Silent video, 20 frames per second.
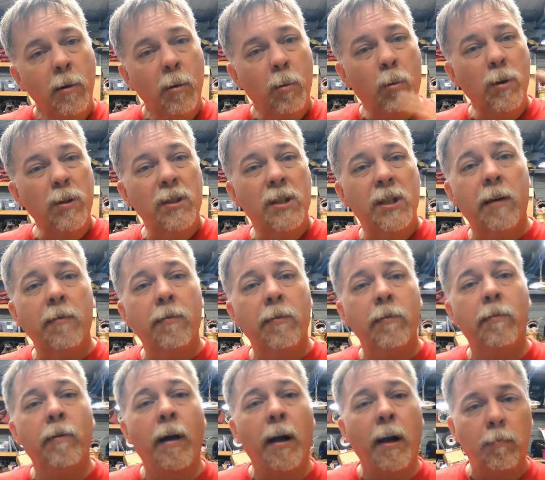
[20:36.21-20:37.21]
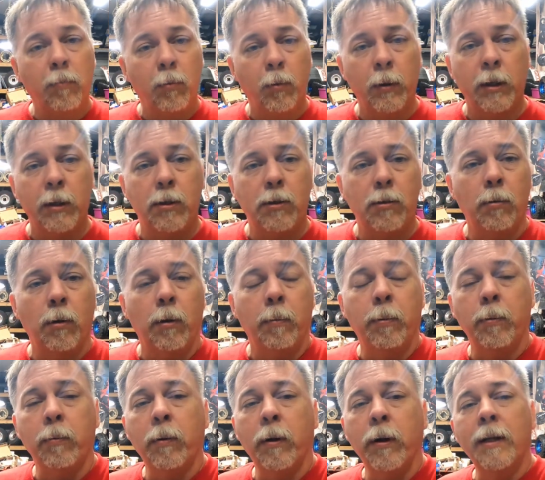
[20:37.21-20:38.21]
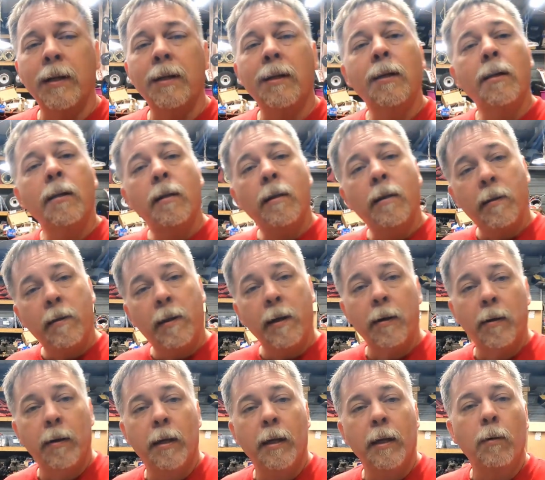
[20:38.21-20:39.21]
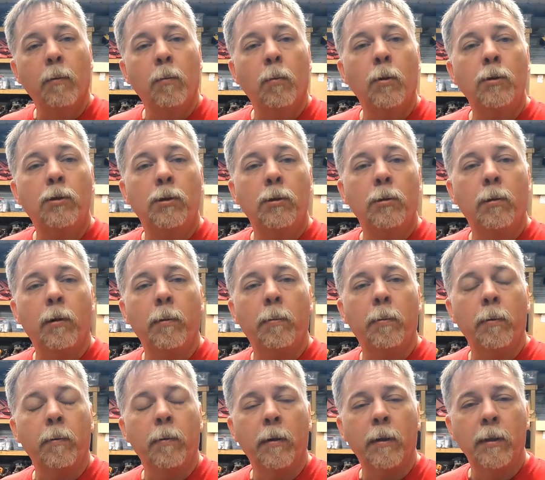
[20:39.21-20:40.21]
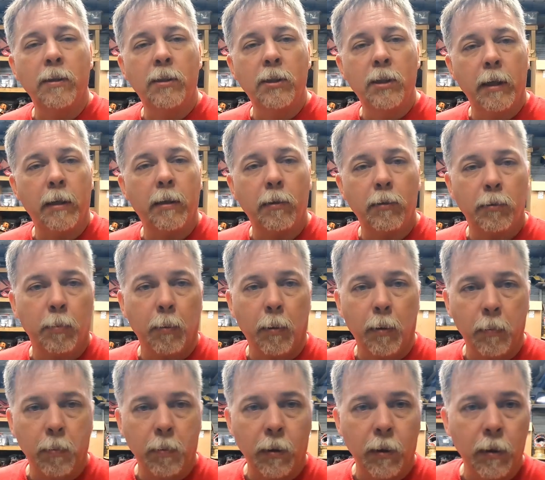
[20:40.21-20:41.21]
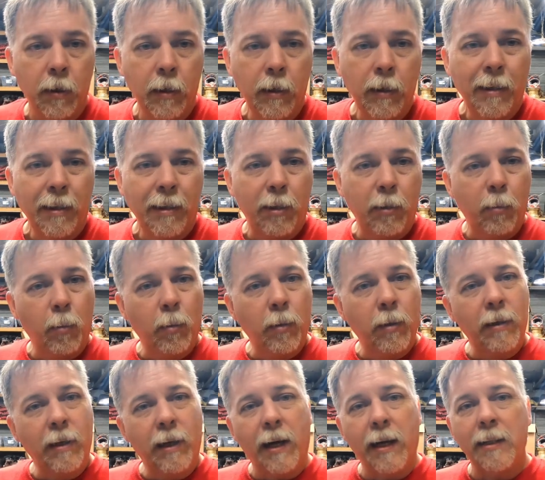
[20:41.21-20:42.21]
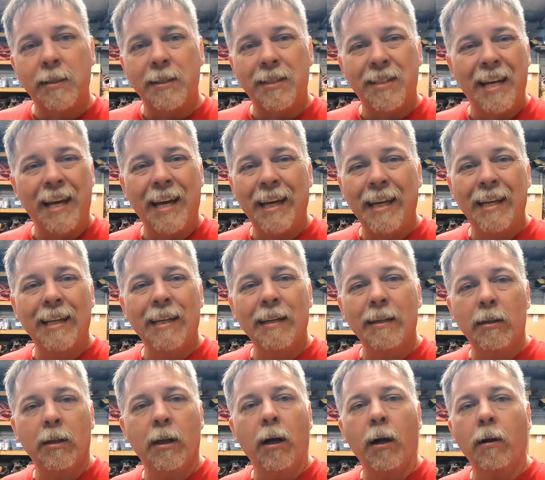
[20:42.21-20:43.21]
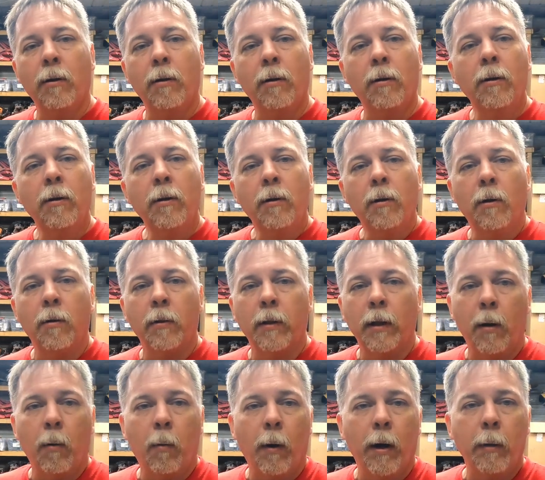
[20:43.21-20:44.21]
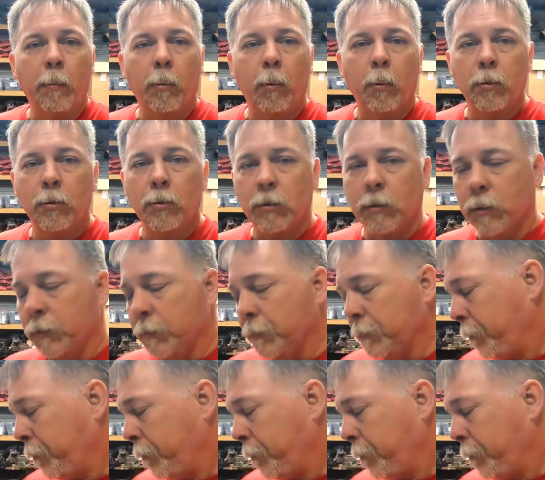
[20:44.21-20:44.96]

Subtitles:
1.75 will get you up and running. There again, once you're up and running, check your spark plug. You want a nice tan color on that white porcelain.